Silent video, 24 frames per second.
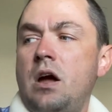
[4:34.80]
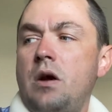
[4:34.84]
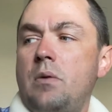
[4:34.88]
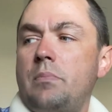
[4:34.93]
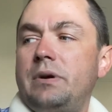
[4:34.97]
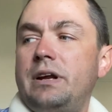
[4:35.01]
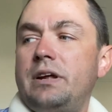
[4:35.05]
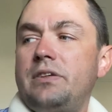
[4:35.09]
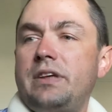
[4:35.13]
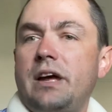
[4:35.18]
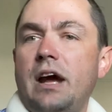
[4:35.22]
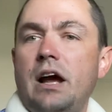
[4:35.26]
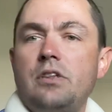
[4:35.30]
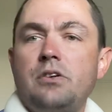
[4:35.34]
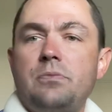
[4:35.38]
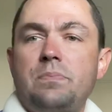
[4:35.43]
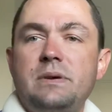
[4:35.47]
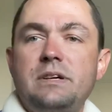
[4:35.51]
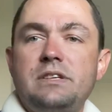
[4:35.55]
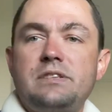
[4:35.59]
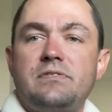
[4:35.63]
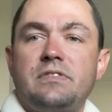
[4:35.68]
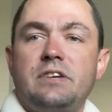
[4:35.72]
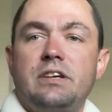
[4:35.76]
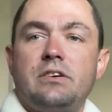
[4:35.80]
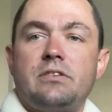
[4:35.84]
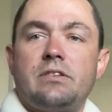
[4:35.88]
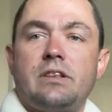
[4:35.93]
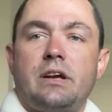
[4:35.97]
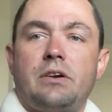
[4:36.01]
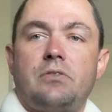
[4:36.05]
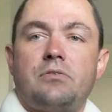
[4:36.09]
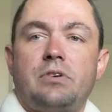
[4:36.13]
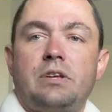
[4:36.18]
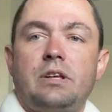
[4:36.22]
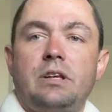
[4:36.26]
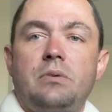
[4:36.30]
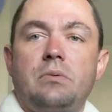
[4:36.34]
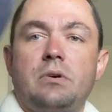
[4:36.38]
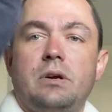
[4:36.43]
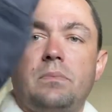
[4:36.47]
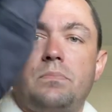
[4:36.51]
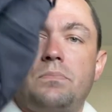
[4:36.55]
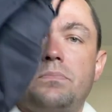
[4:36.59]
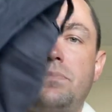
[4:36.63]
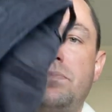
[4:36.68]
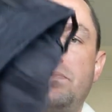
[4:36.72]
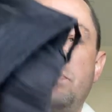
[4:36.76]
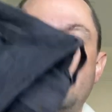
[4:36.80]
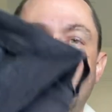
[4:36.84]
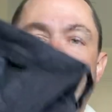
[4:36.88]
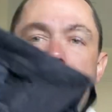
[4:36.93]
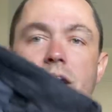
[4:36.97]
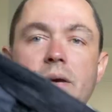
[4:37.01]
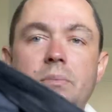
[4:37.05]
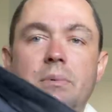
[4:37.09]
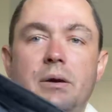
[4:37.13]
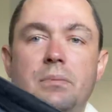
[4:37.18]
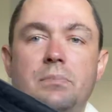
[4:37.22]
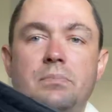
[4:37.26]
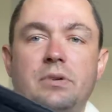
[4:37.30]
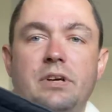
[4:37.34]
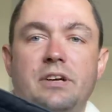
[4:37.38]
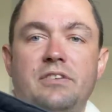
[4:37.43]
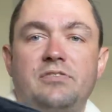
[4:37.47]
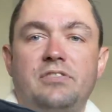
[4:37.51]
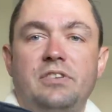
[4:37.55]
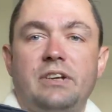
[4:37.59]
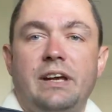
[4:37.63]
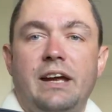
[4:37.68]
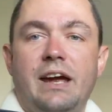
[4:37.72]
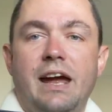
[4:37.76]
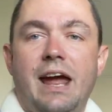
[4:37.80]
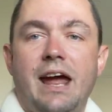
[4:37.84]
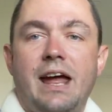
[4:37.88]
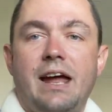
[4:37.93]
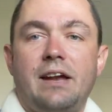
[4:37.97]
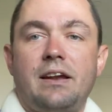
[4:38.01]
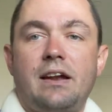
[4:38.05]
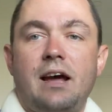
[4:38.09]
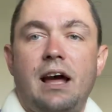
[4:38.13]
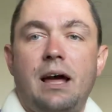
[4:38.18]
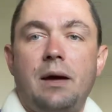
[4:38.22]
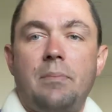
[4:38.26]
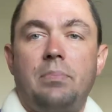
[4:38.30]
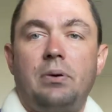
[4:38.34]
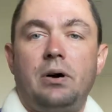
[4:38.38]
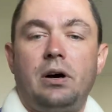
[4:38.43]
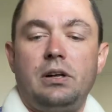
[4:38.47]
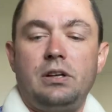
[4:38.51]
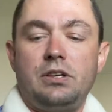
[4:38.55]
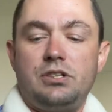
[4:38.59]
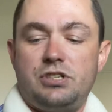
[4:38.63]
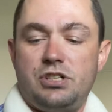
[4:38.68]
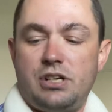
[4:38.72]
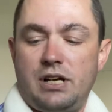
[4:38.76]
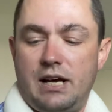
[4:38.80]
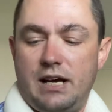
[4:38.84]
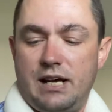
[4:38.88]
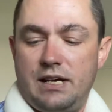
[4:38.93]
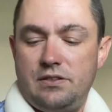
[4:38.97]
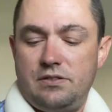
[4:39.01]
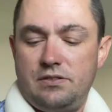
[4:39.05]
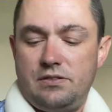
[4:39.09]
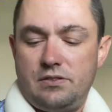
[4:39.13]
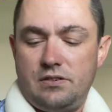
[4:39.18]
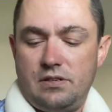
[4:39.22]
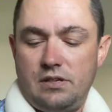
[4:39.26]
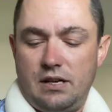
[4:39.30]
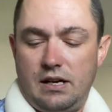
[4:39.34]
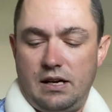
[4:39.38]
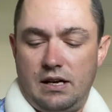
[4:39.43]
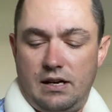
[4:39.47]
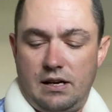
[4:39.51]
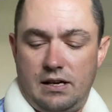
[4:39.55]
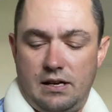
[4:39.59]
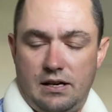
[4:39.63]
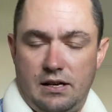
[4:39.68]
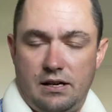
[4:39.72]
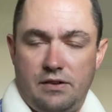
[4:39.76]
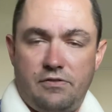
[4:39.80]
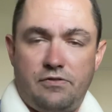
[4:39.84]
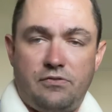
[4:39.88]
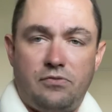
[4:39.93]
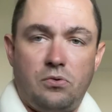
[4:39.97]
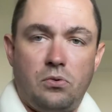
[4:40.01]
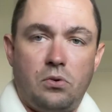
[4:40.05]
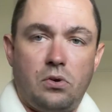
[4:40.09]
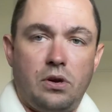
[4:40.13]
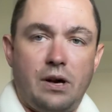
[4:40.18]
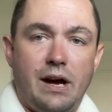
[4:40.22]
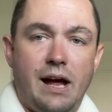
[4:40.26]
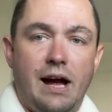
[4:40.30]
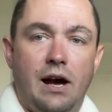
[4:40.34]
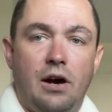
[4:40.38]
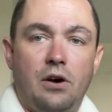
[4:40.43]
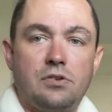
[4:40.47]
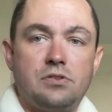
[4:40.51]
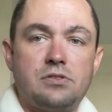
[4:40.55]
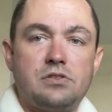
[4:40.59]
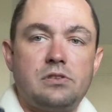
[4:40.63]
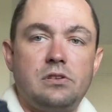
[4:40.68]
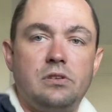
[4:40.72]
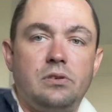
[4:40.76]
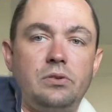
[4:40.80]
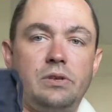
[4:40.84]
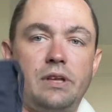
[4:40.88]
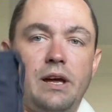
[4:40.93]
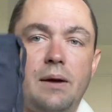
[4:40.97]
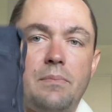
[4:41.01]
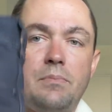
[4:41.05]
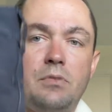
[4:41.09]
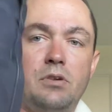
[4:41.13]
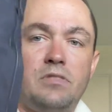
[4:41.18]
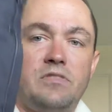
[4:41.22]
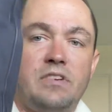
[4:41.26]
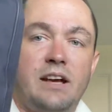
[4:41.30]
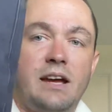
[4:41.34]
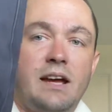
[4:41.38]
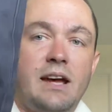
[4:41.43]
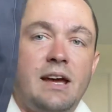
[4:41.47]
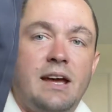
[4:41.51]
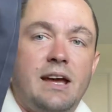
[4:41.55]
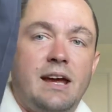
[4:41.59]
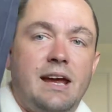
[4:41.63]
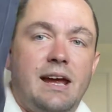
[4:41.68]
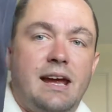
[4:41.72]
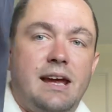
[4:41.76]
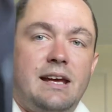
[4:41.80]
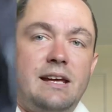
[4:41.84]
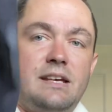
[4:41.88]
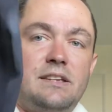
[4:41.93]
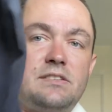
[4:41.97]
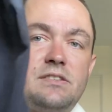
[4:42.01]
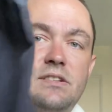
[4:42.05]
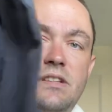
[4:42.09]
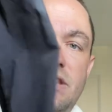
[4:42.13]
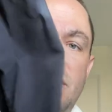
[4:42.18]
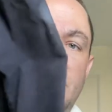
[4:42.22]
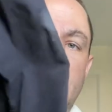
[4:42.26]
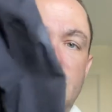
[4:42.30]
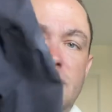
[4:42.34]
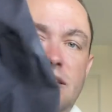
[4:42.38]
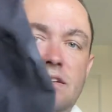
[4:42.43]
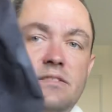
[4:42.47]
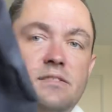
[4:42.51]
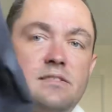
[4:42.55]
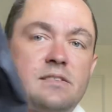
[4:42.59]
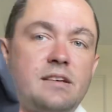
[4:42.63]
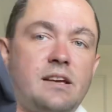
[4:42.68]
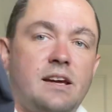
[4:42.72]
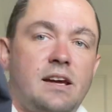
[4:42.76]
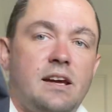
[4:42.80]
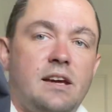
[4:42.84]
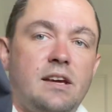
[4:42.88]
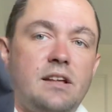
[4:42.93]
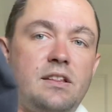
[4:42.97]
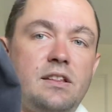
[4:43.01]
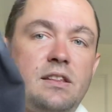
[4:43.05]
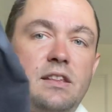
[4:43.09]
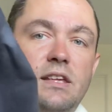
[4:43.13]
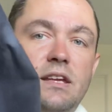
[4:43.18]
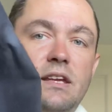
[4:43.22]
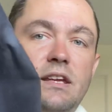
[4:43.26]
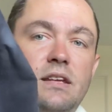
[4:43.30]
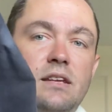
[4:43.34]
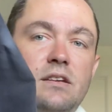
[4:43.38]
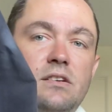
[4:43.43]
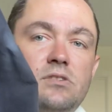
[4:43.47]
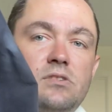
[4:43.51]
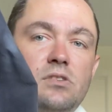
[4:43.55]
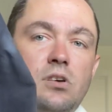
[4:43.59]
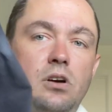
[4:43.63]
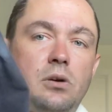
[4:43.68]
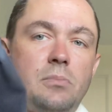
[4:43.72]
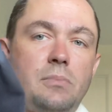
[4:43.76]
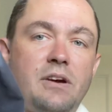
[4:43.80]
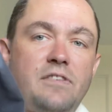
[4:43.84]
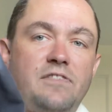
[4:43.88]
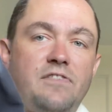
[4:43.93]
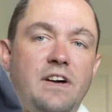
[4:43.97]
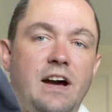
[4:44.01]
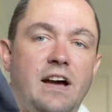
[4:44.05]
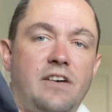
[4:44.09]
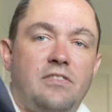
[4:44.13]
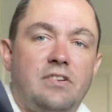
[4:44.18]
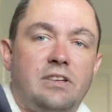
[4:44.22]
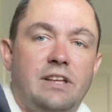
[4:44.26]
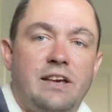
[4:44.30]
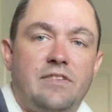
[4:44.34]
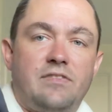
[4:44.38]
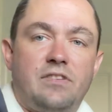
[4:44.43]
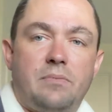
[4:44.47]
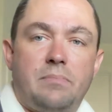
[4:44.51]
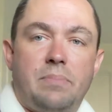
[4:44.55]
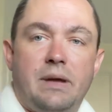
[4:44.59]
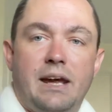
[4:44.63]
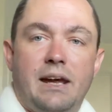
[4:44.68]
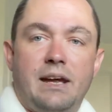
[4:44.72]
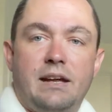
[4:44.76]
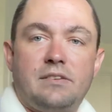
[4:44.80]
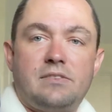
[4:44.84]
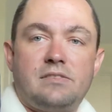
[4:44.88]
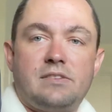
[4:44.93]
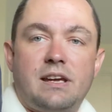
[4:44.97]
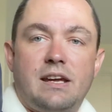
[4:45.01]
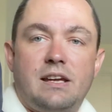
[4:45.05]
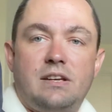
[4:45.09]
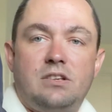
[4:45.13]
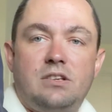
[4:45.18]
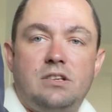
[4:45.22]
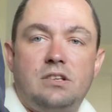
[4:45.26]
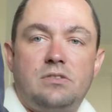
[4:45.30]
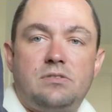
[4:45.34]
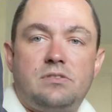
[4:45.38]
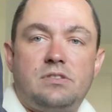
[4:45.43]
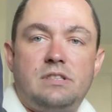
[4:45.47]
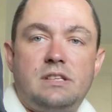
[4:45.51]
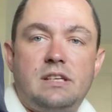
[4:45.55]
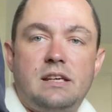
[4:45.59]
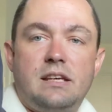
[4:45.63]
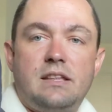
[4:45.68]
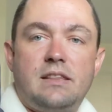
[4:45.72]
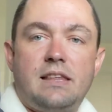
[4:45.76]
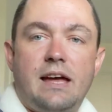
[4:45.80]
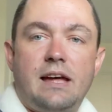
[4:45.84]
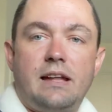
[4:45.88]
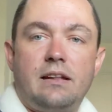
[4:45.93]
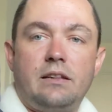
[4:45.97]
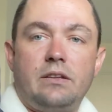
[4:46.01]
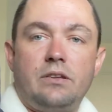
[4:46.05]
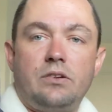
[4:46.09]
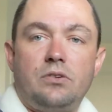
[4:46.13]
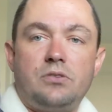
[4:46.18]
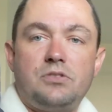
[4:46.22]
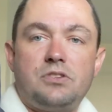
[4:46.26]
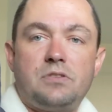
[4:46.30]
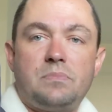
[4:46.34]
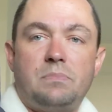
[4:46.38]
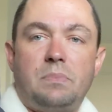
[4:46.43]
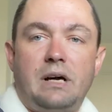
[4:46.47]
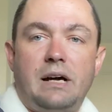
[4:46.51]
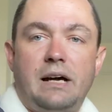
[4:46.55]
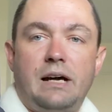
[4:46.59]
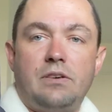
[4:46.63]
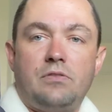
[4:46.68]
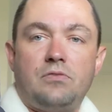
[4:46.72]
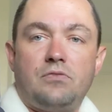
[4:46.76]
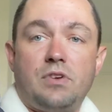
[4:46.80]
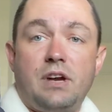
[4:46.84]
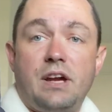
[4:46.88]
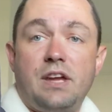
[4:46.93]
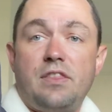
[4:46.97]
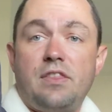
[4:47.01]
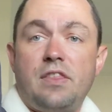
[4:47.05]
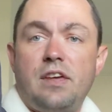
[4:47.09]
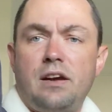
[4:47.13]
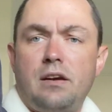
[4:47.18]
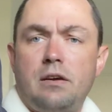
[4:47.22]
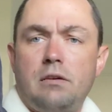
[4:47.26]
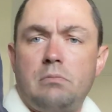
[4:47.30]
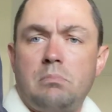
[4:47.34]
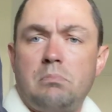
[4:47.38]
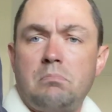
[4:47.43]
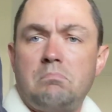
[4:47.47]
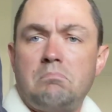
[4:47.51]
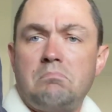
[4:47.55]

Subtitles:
Now, the other piece of gear that I really want to talk about briefly, and I apologize for how slowly I'm moving, is these. These are my 511 pants. And do you see that little spot right there?